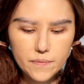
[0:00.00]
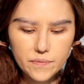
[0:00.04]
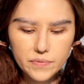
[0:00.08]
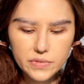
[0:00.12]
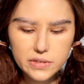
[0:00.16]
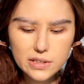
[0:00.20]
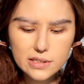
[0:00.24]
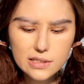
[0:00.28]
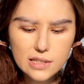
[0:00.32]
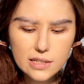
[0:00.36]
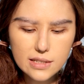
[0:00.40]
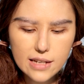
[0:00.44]

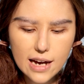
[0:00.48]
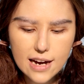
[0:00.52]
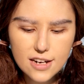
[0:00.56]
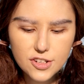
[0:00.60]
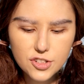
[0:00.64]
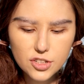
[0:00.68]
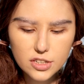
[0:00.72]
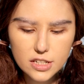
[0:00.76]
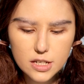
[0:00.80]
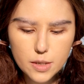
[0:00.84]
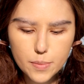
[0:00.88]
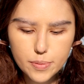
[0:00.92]
This is
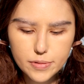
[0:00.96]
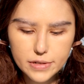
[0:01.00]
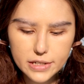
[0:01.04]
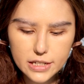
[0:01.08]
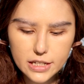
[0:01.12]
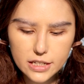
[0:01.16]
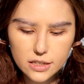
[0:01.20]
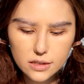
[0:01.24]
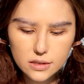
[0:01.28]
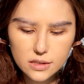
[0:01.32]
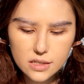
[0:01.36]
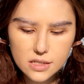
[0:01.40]
actually a
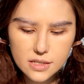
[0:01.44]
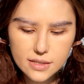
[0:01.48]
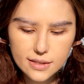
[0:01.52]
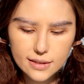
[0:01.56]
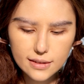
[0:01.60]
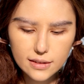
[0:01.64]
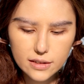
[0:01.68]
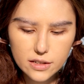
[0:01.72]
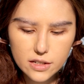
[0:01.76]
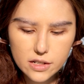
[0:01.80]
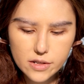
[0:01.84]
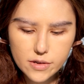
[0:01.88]
pretty good
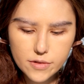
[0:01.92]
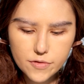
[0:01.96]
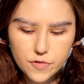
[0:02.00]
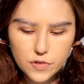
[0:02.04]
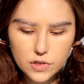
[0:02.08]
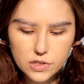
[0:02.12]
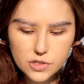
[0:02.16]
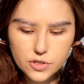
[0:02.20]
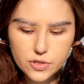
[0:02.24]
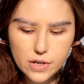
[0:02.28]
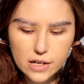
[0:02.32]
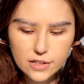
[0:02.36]
concealer for
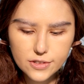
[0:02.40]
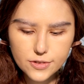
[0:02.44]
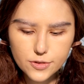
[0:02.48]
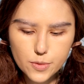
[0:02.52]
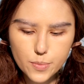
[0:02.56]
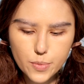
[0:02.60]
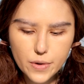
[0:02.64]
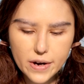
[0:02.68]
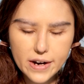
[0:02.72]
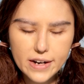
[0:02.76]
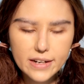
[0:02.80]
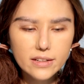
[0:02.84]
a drugstore
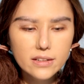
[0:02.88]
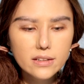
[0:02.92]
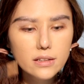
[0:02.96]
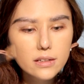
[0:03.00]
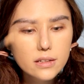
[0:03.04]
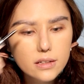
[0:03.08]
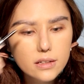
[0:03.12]
brand.